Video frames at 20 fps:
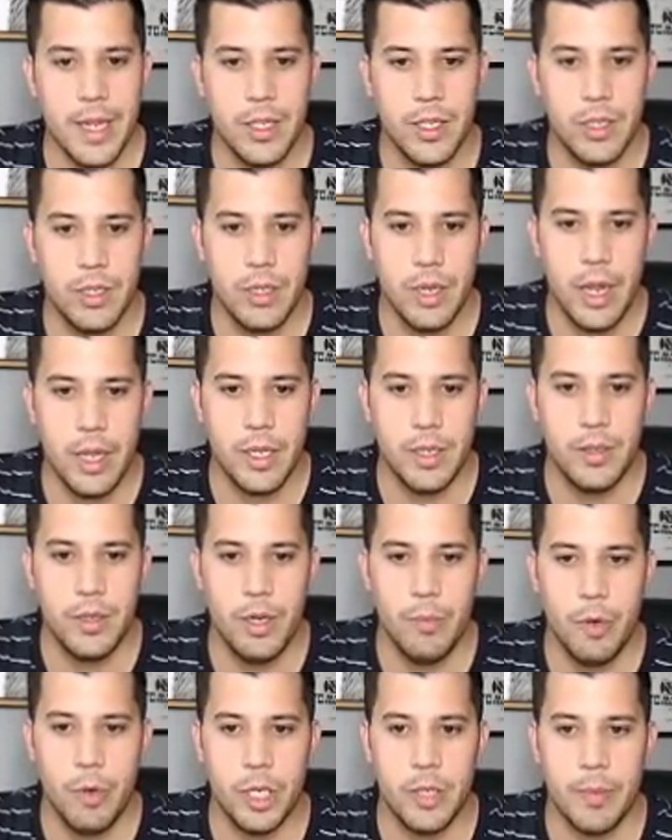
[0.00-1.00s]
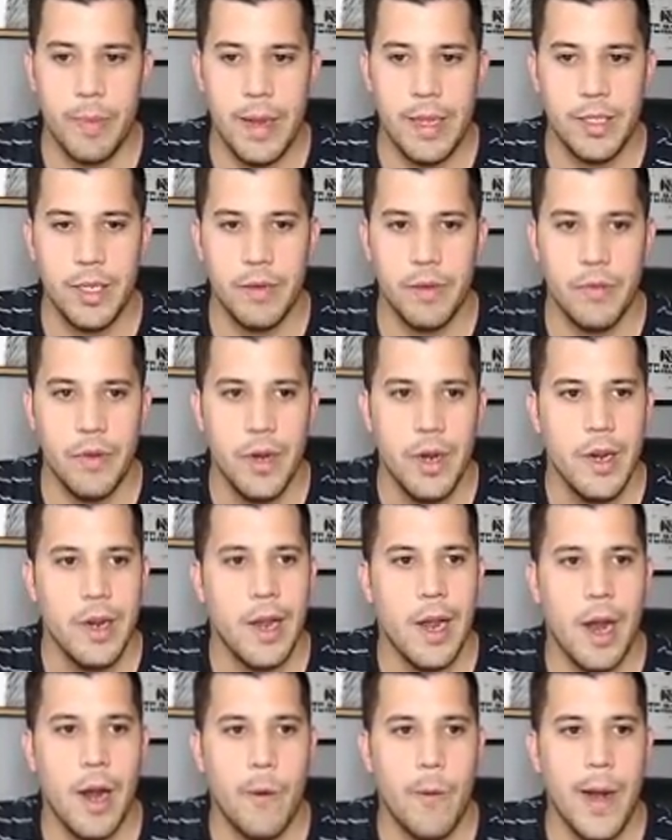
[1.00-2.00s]
It's super expensive
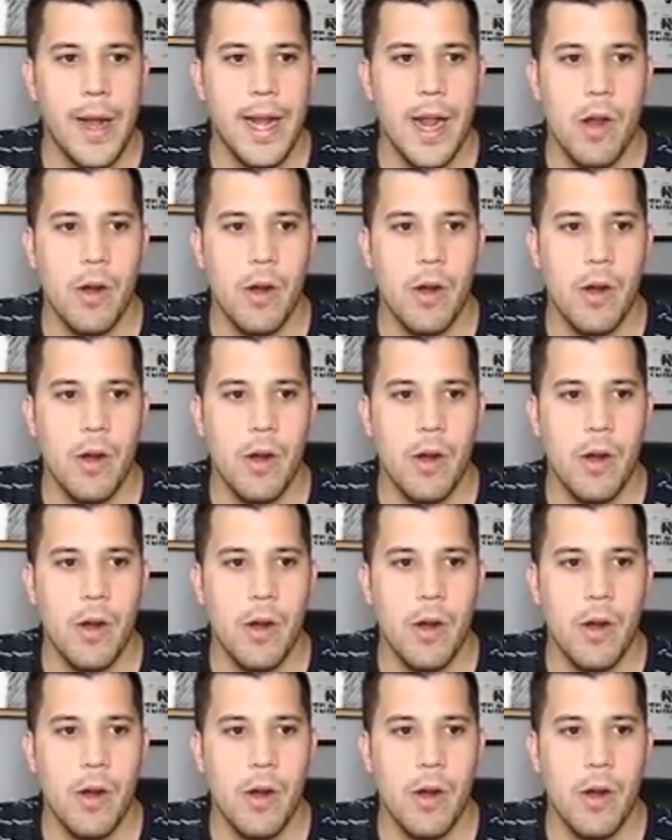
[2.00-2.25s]
right